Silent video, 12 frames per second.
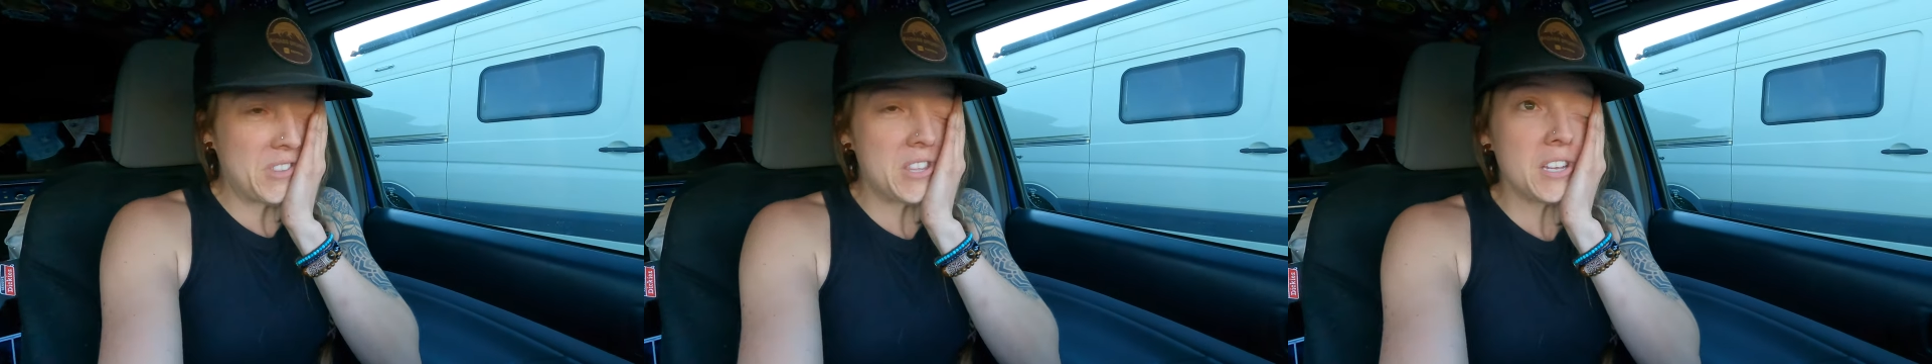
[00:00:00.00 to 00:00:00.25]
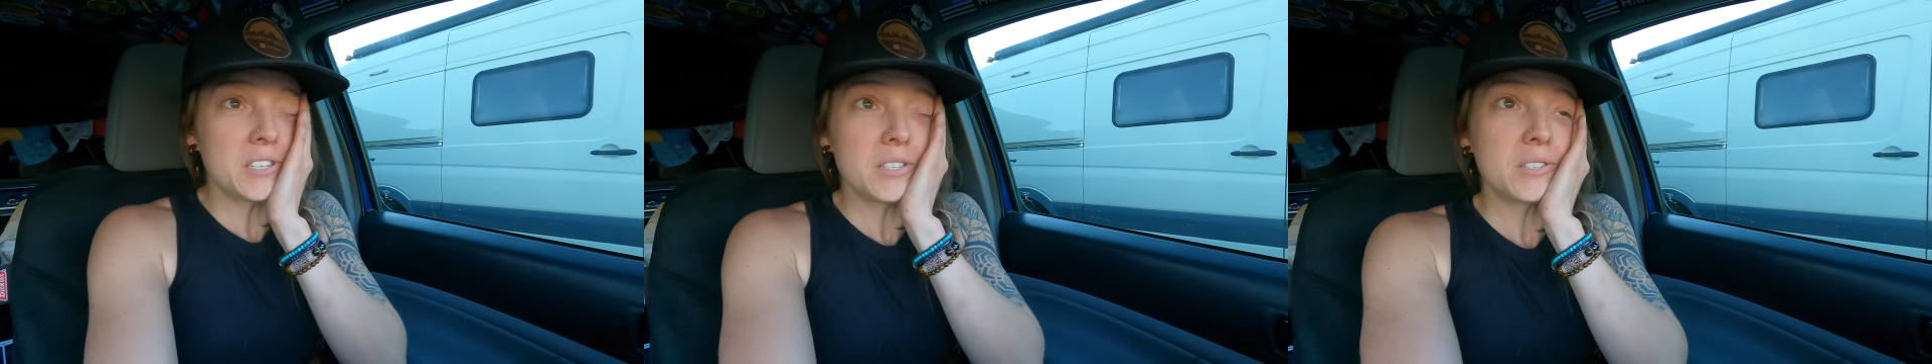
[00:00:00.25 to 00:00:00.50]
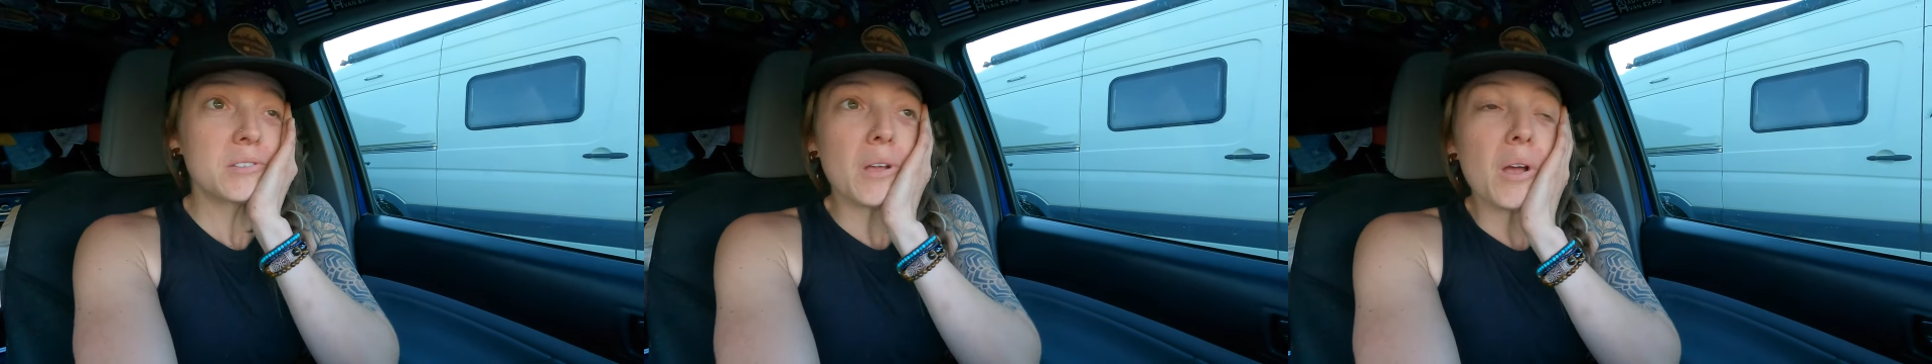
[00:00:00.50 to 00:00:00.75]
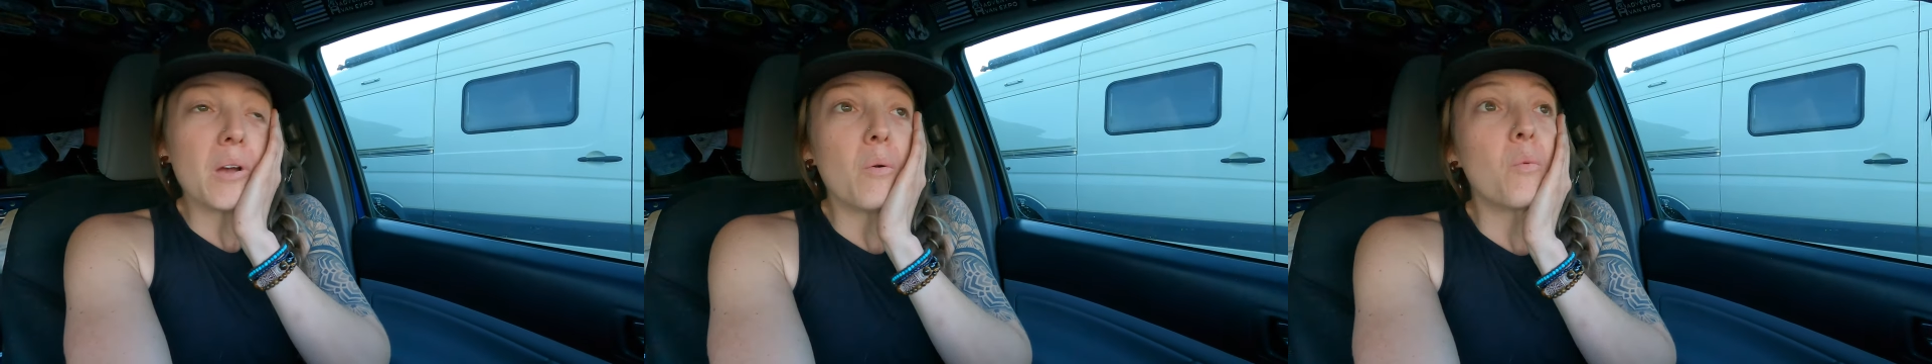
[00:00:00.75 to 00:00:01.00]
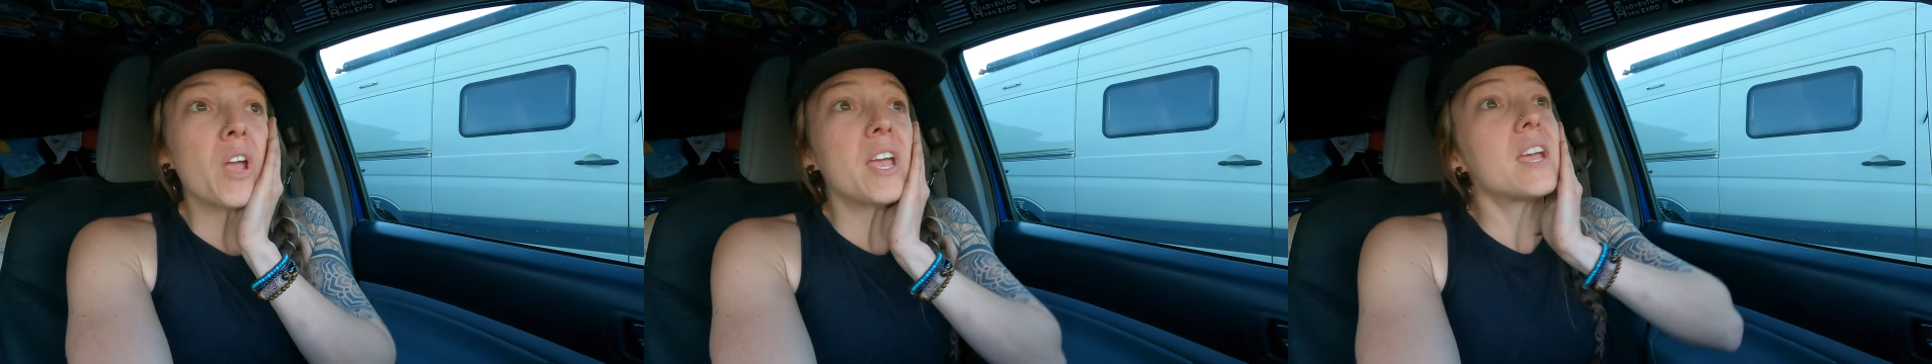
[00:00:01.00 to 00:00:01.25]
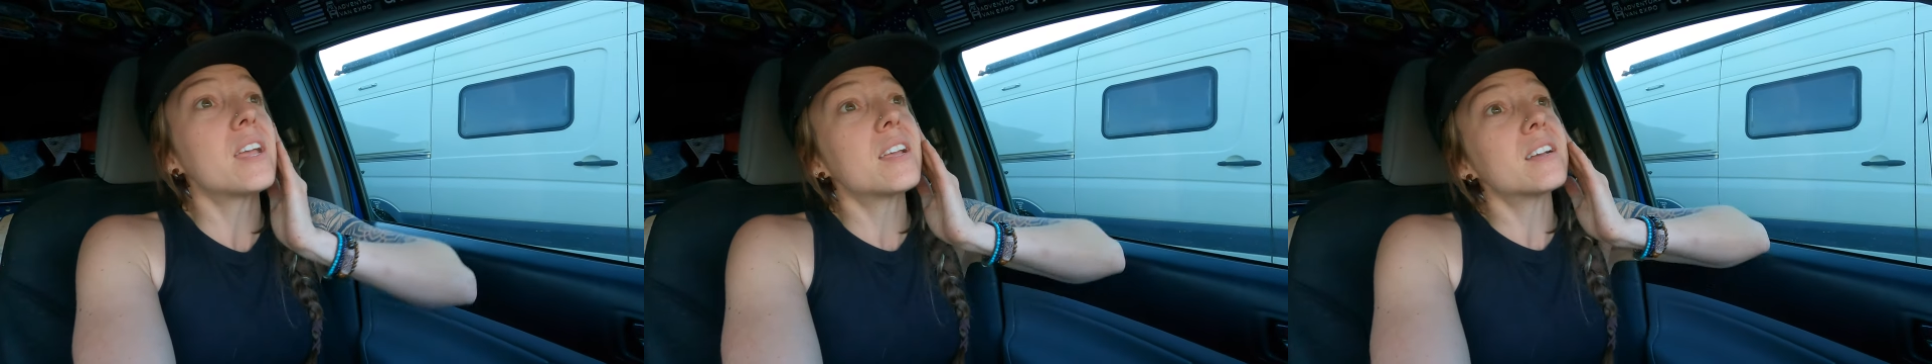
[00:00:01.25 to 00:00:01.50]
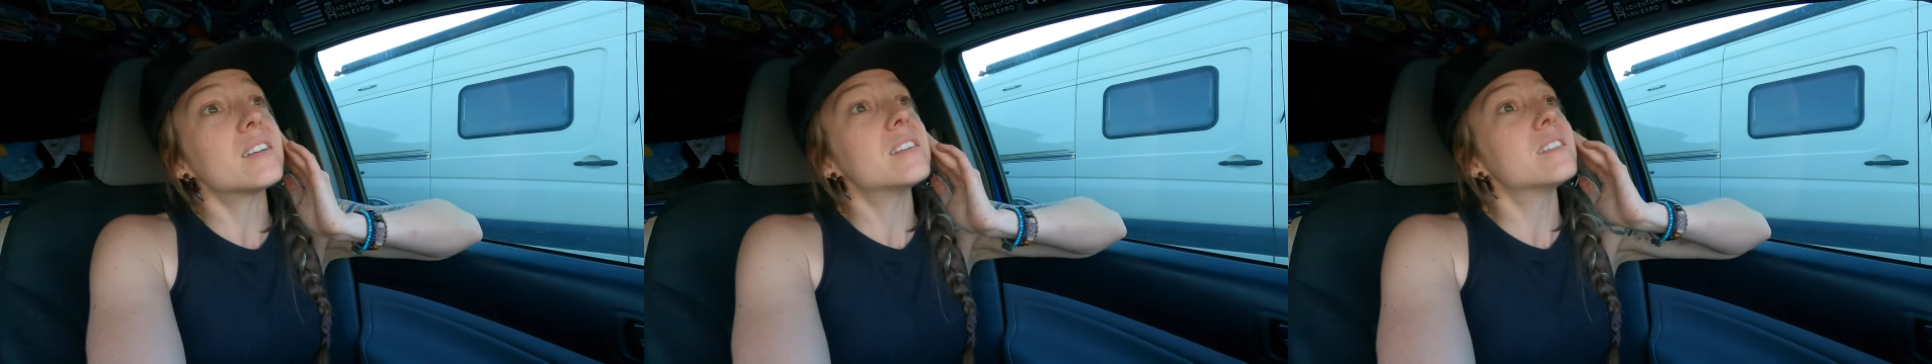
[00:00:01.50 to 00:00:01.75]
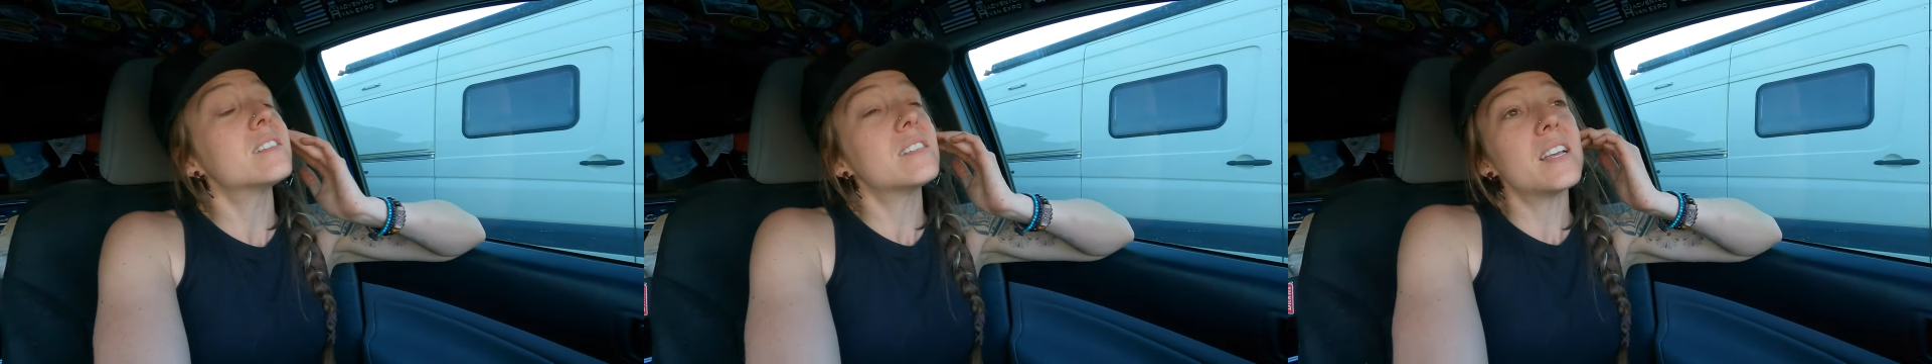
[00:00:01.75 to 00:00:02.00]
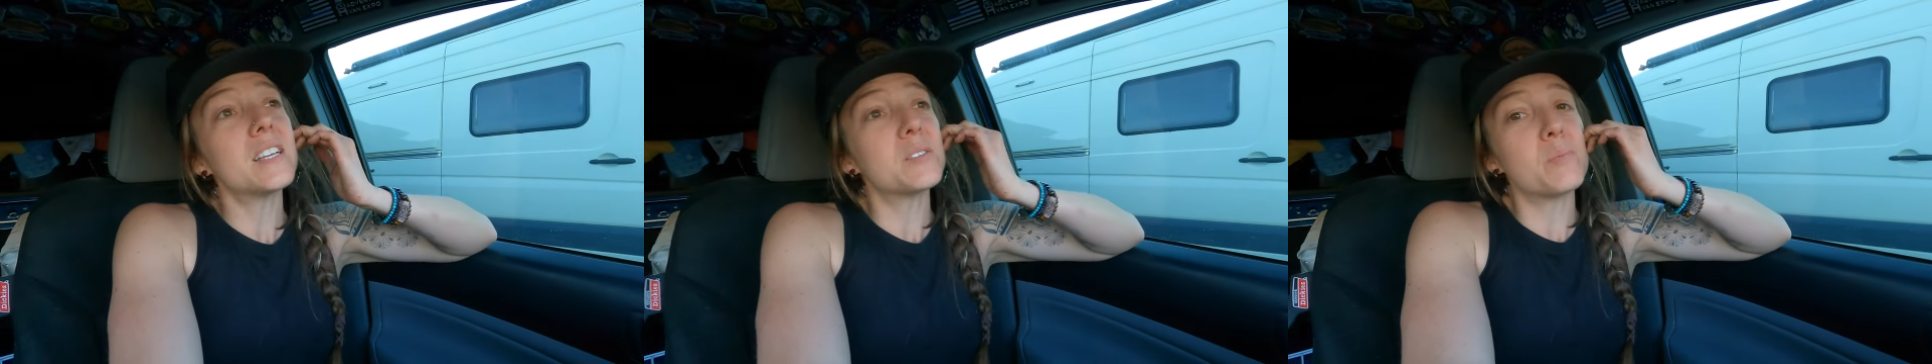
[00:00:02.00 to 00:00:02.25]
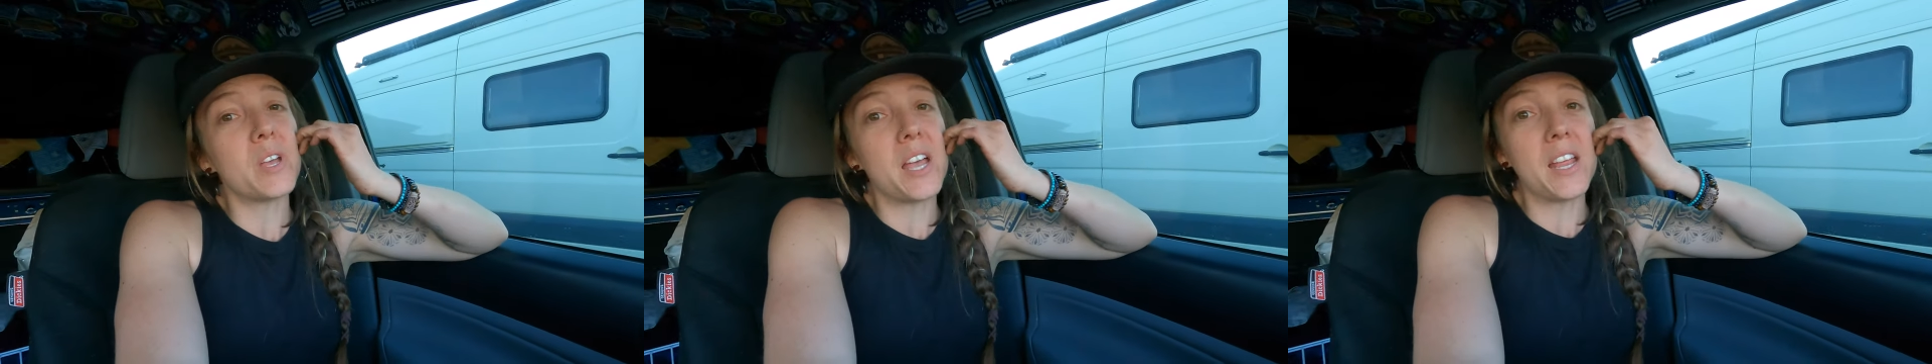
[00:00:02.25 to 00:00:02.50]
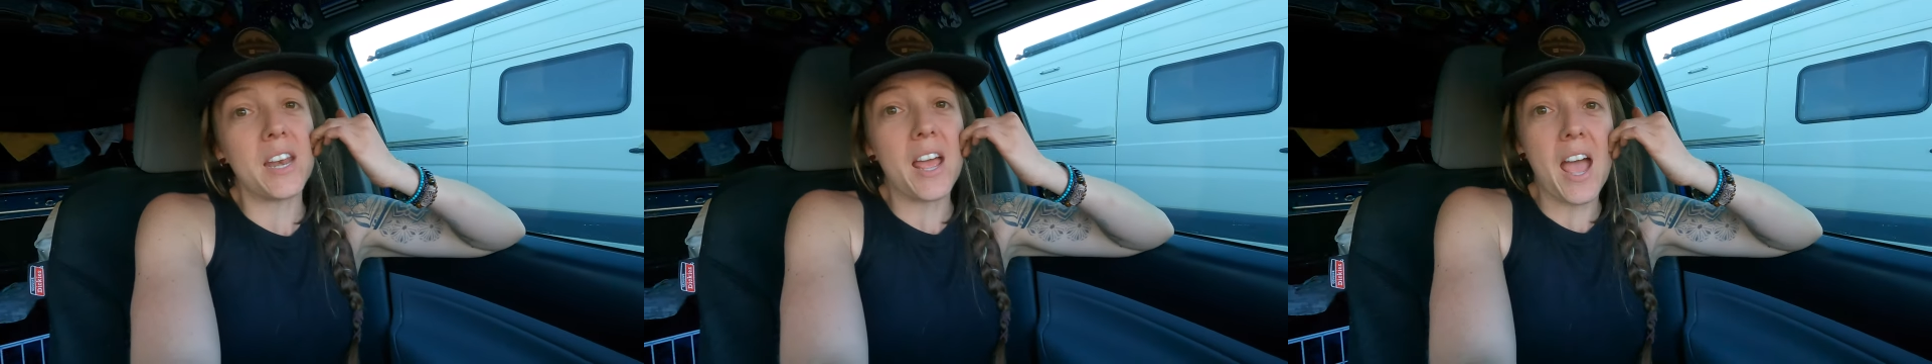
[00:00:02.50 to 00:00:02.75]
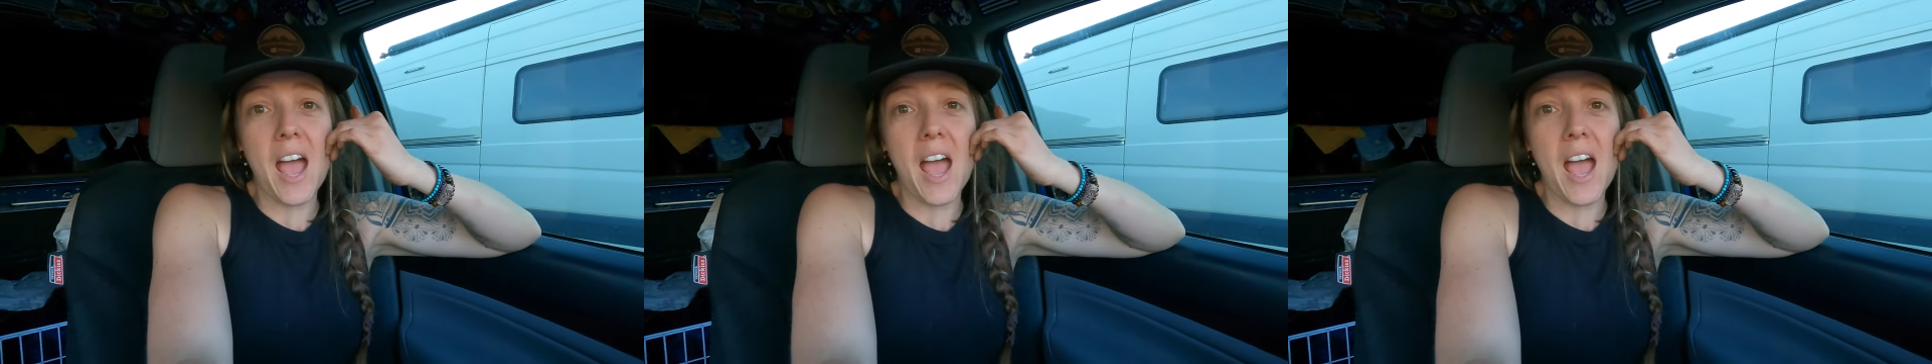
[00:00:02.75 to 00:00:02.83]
this week has been